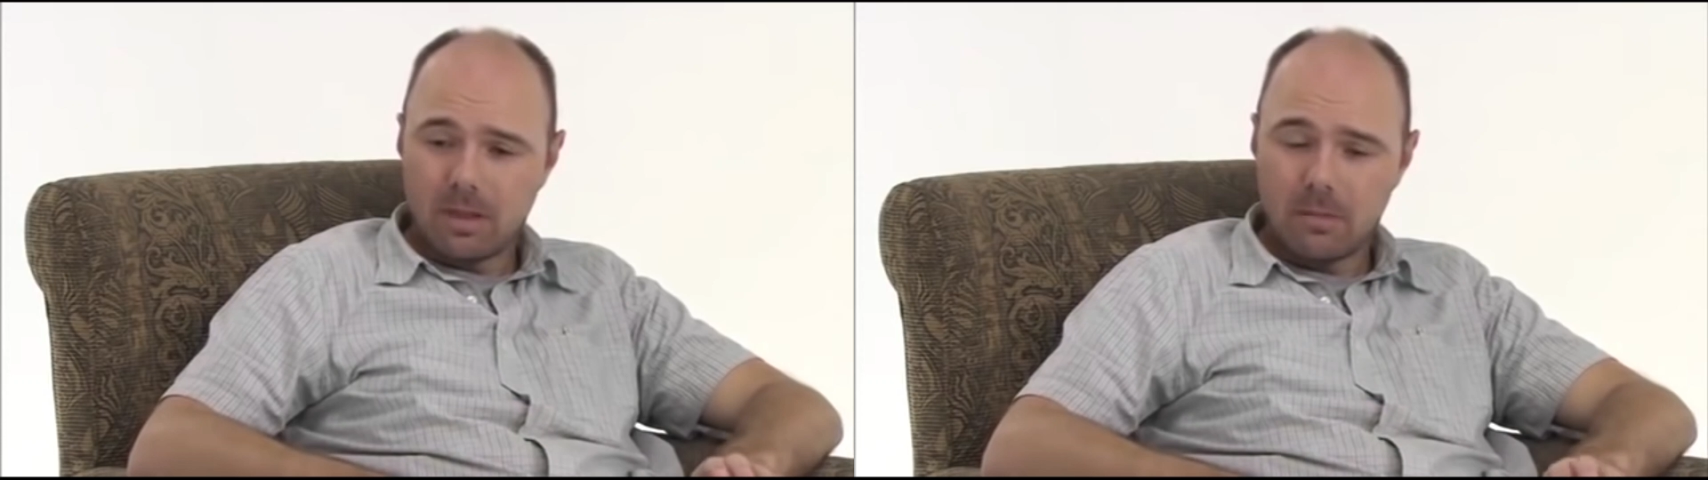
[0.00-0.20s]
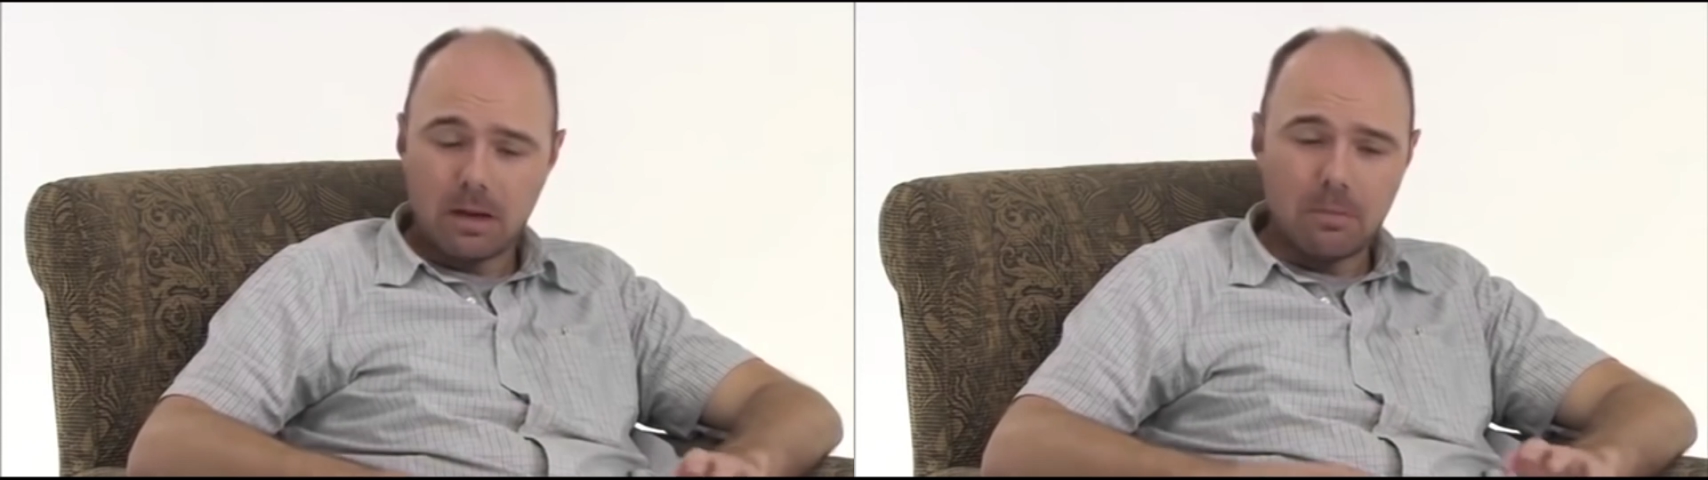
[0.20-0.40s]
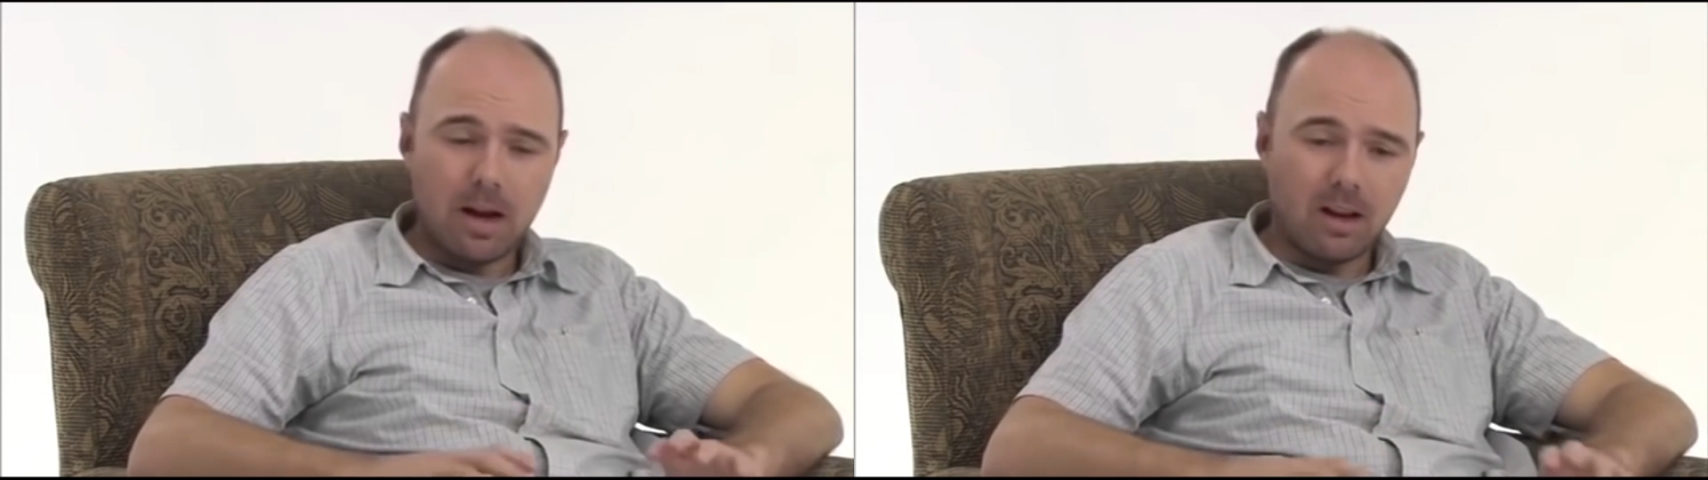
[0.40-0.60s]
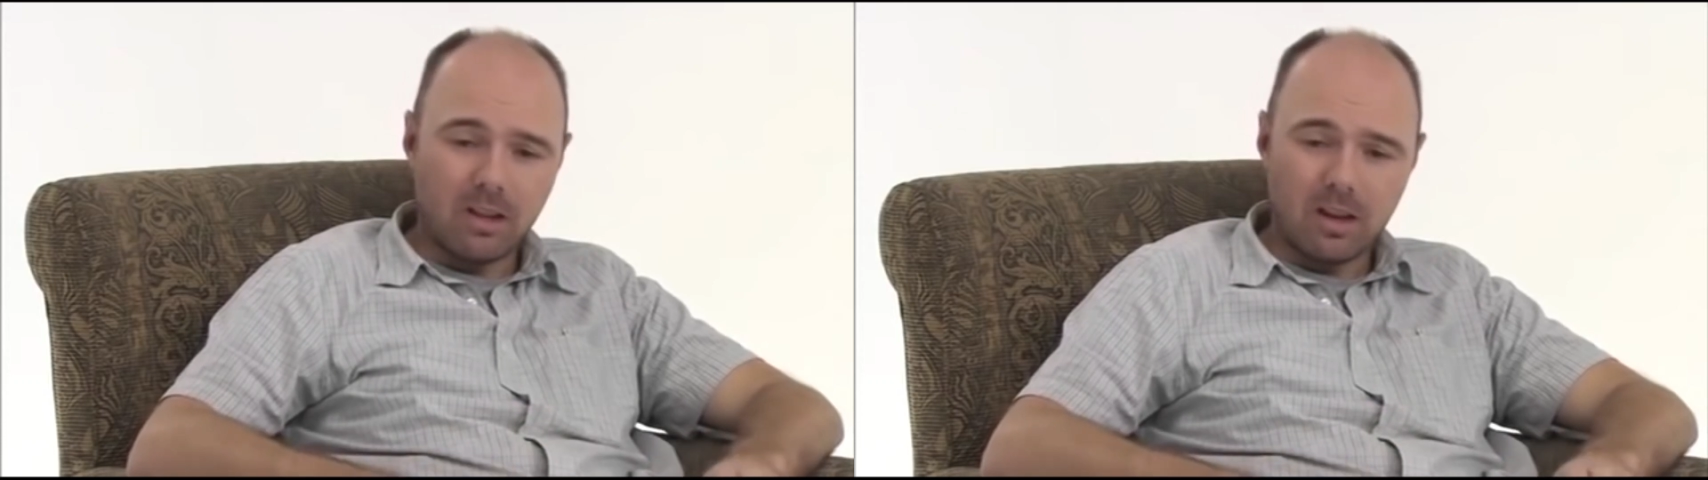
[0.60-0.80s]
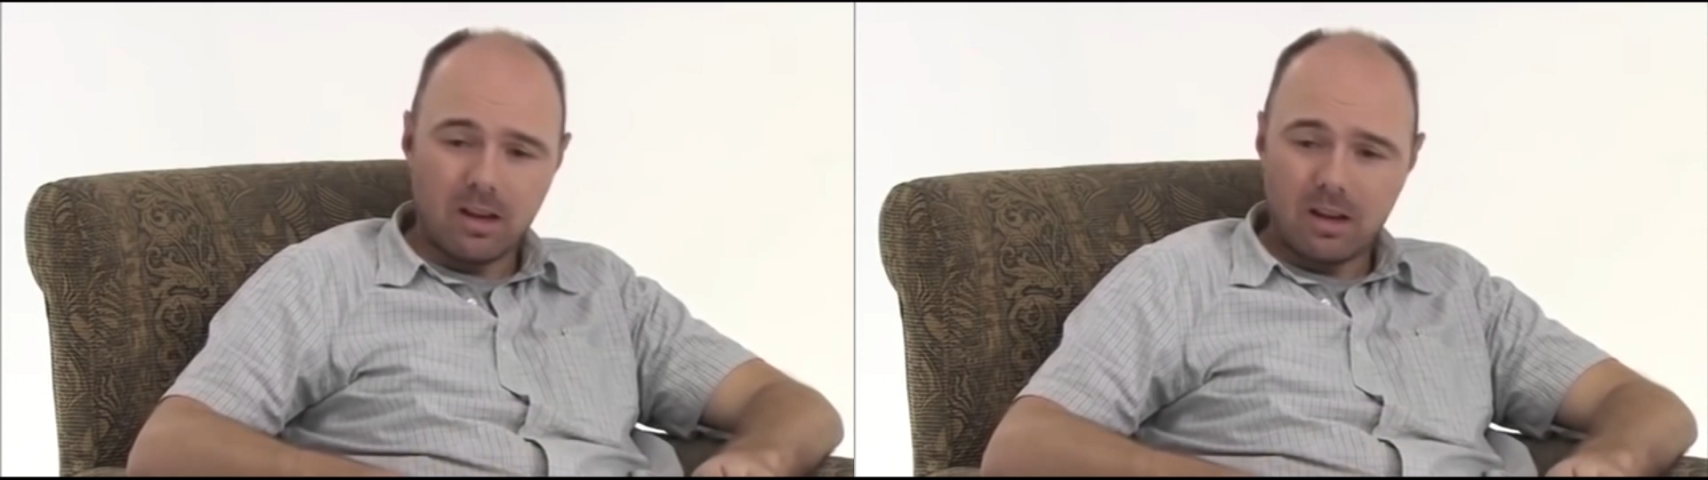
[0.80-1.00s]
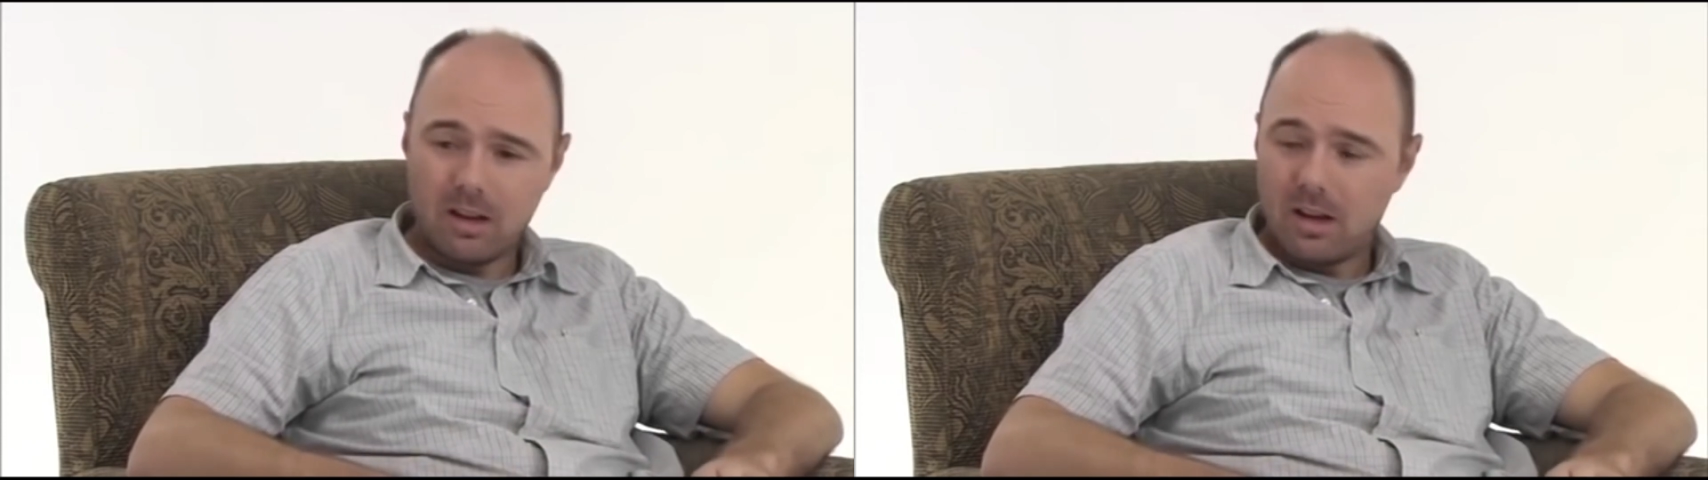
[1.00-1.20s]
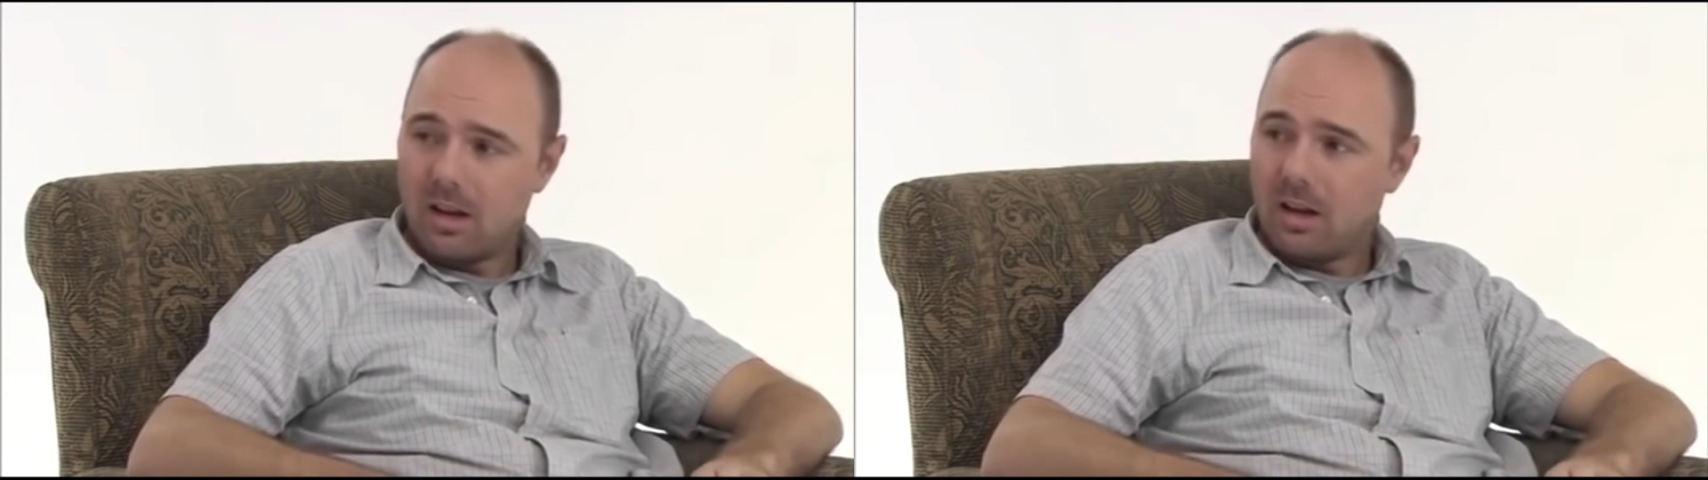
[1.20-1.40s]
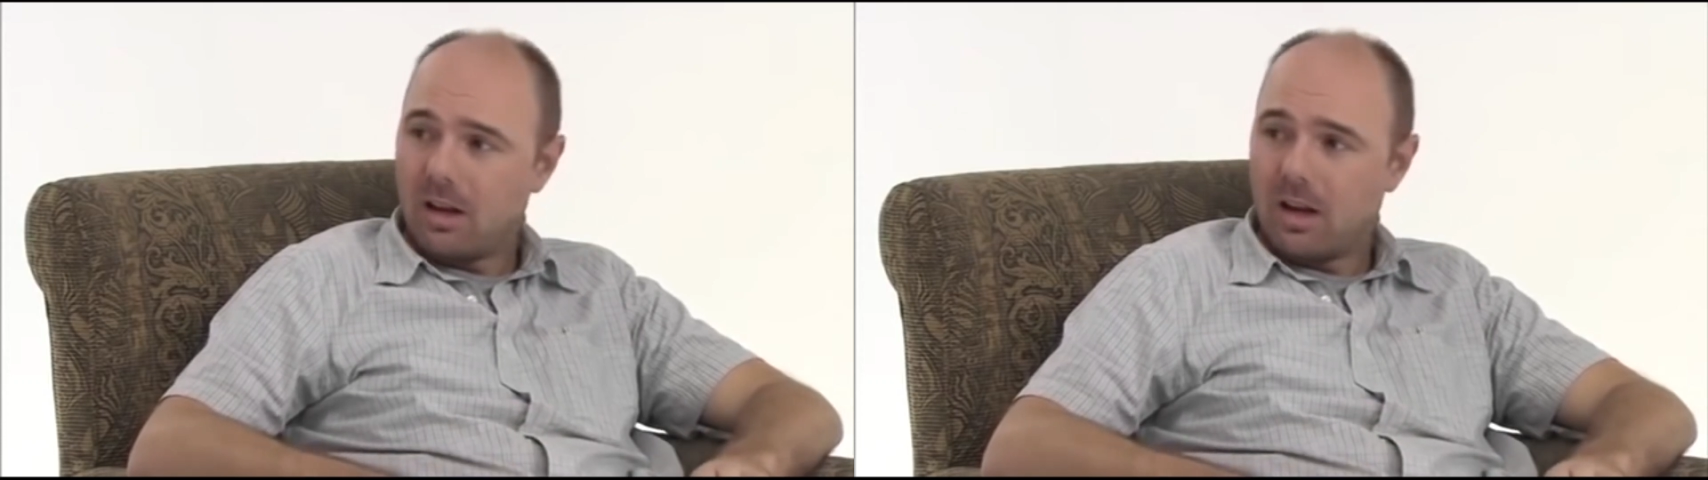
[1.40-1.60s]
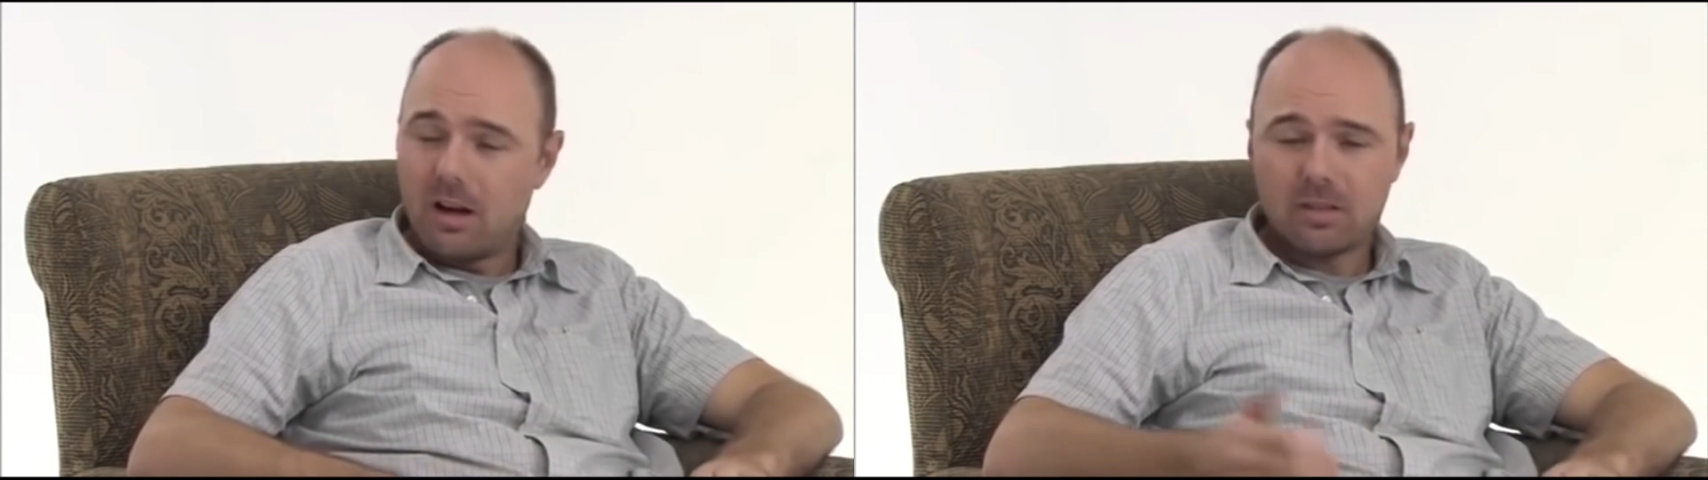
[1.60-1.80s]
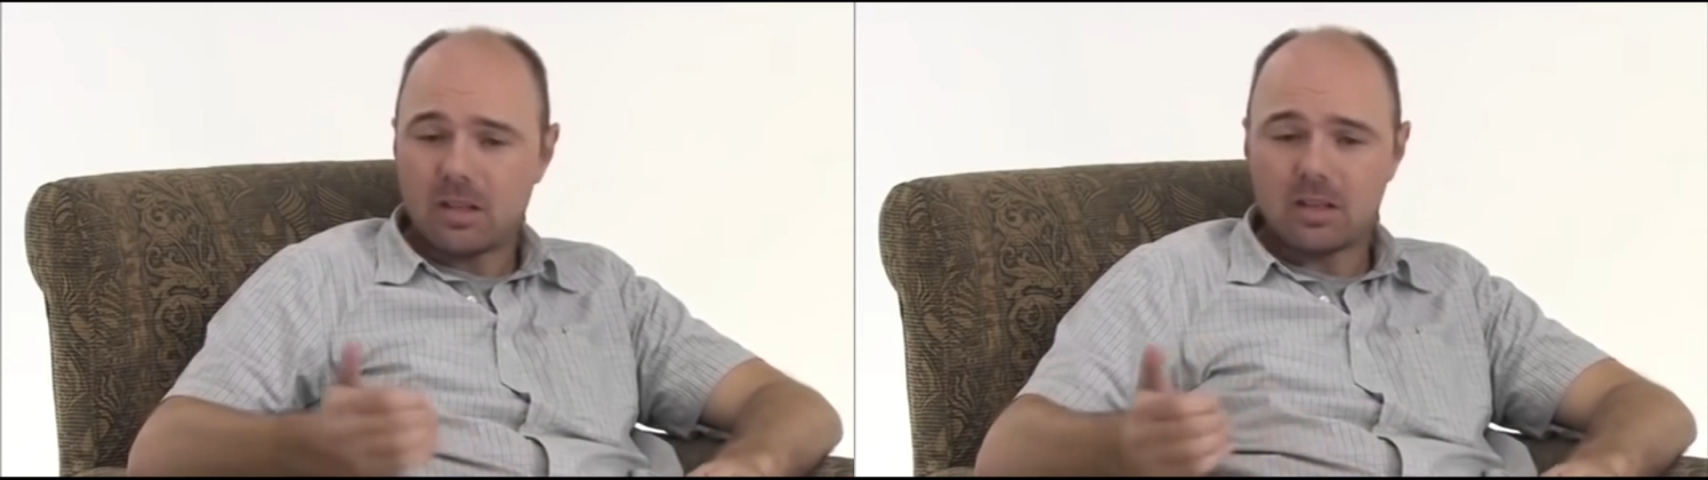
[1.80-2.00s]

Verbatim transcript: the Big Bang thing. I've said